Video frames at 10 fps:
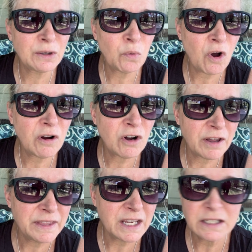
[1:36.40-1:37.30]
wrong
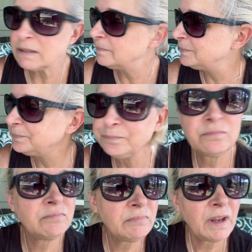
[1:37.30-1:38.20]
on this
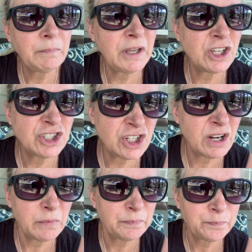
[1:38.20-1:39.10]
because, you
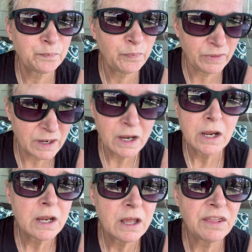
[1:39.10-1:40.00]
know,
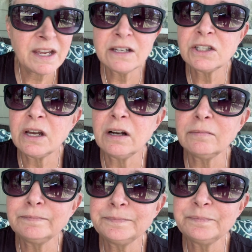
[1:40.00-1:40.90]
things
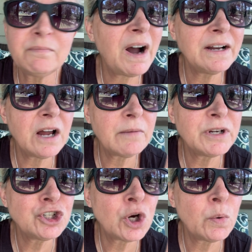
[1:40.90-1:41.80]
might not be
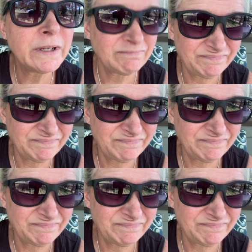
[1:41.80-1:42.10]
showing.